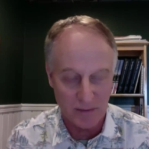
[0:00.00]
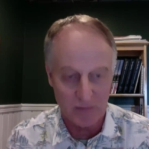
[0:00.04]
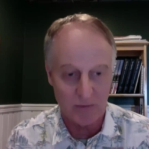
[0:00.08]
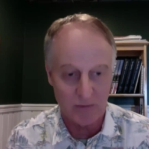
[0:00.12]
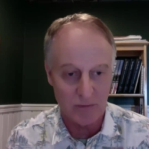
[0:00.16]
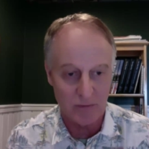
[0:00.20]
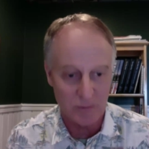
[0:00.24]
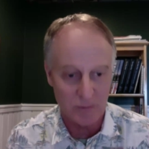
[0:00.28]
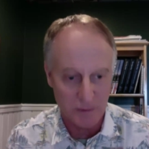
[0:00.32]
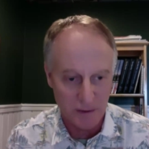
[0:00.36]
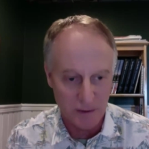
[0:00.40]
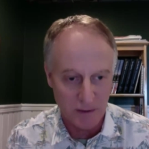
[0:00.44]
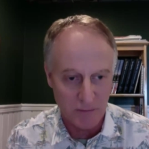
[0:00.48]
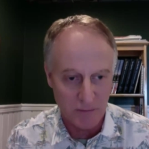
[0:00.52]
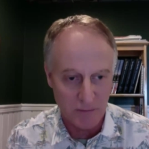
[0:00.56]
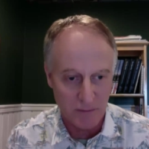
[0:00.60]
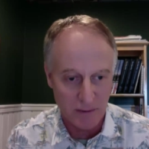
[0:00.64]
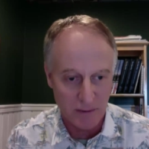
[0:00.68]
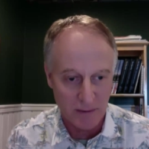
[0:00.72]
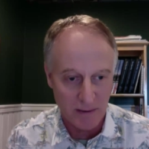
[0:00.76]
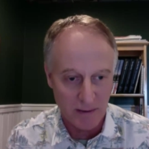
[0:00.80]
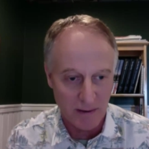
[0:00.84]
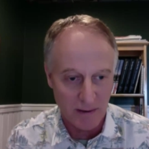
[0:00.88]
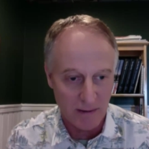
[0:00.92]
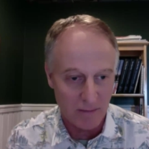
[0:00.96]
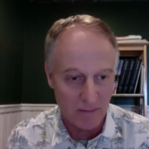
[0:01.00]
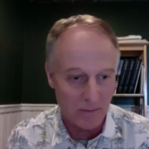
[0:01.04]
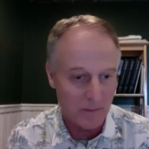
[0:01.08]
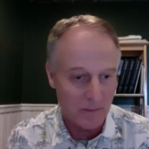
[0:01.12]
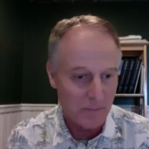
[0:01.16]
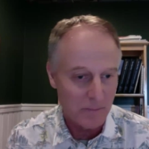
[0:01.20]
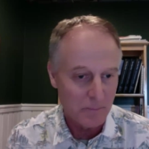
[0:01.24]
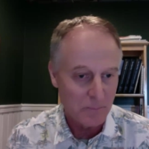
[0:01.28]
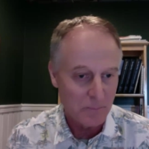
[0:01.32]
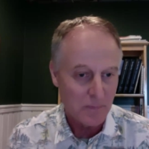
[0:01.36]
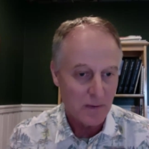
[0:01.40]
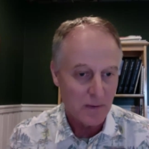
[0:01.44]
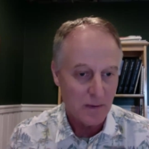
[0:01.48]
And you're showing how
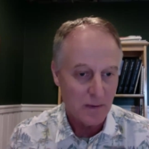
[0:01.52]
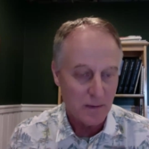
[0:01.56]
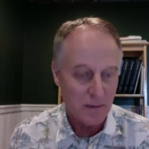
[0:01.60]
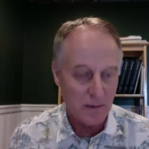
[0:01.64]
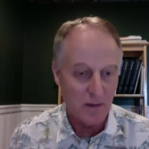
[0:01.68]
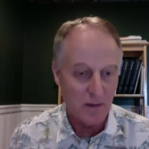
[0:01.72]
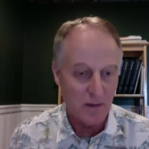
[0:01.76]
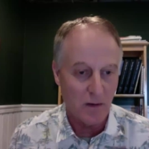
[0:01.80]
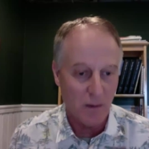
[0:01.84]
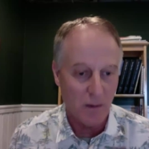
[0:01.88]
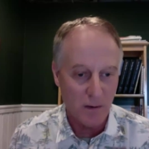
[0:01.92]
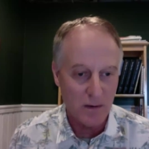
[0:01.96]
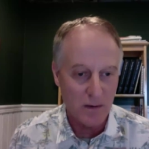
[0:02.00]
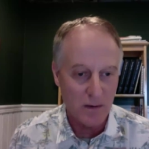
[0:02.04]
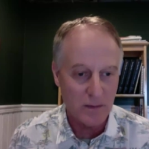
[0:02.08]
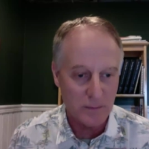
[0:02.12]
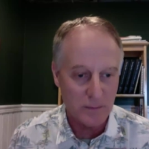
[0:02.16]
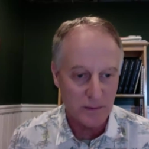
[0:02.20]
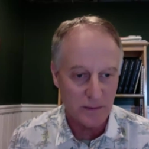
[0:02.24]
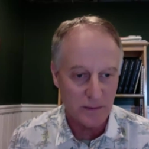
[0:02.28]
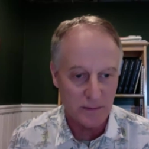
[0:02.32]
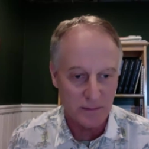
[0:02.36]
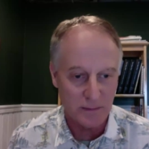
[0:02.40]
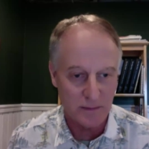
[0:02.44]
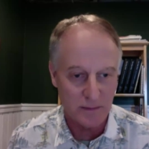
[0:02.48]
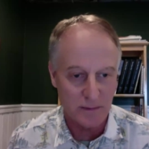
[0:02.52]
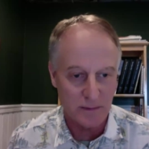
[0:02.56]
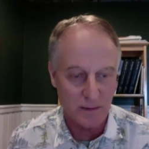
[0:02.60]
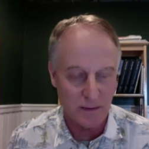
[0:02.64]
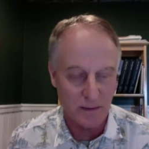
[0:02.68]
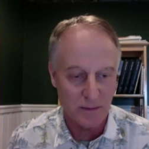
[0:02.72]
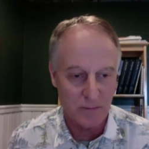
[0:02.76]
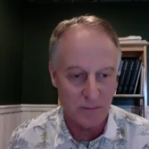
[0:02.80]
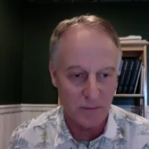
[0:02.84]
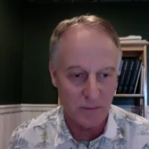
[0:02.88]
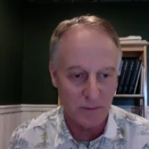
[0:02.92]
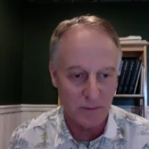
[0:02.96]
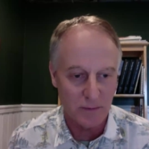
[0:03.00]
the origins
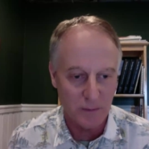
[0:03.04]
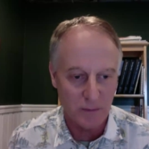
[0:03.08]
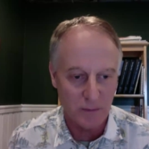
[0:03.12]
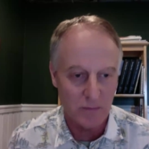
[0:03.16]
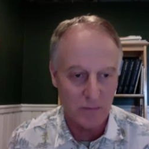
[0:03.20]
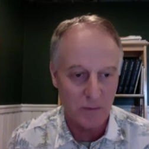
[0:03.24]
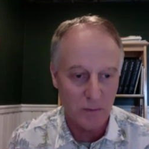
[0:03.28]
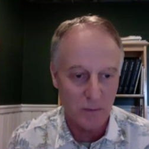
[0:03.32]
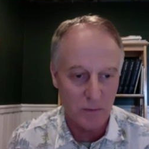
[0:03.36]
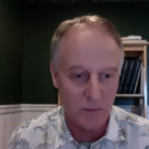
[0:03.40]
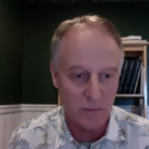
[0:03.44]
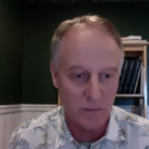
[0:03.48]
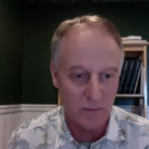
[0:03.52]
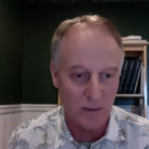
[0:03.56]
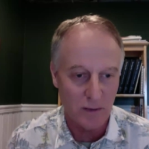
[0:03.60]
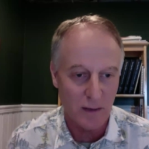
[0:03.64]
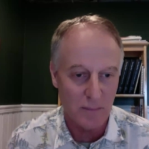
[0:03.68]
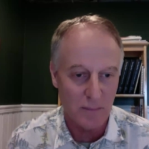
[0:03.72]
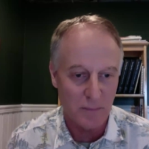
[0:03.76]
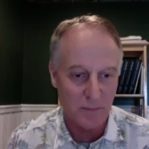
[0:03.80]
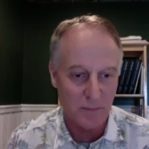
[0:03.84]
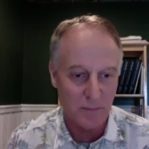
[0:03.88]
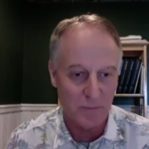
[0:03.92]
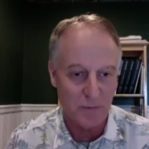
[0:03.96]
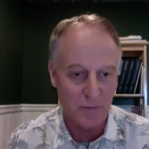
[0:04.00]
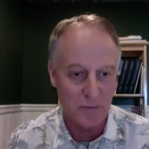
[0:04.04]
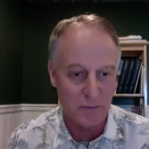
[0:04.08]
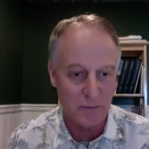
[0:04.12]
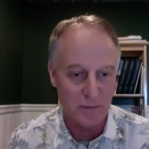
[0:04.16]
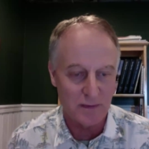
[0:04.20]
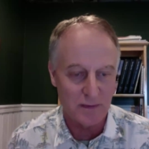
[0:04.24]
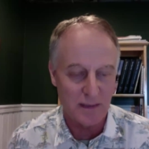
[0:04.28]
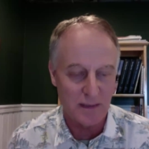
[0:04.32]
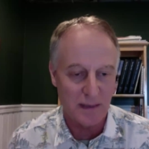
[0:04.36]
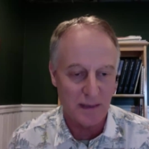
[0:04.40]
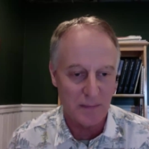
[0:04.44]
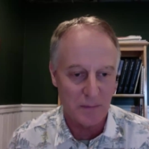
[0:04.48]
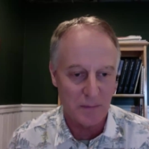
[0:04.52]
really don't hold up if you
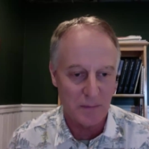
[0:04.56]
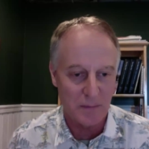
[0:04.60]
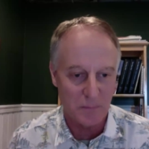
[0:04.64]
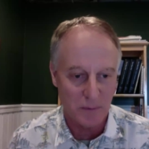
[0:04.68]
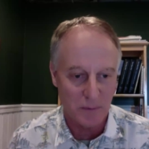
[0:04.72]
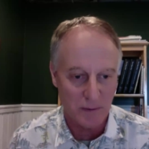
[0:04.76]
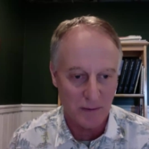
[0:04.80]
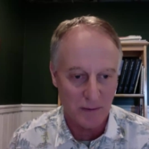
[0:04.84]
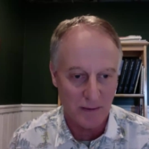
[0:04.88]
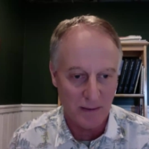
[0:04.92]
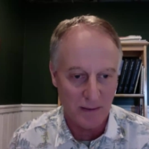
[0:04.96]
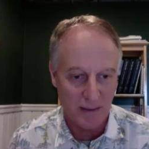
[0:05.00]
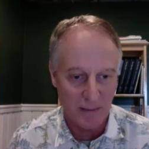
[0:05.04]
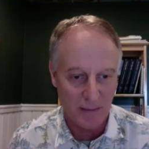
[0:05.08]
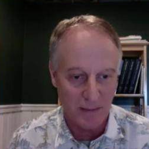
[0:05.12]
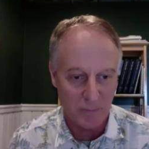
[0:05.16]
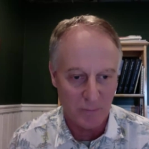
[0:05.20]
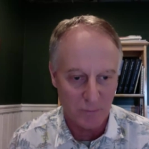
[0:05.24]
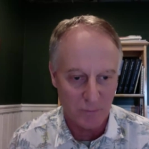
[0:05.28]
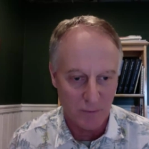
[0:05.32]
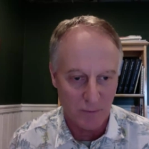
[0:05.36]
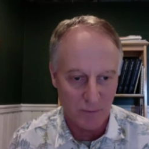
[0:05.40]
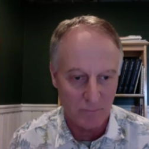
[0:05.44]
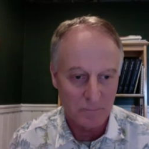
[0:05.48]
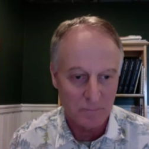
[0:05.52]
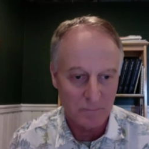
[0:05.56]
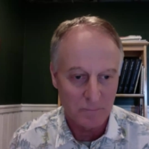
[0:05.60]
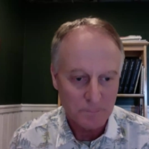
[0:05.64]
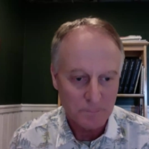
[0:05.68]
examine where they came from.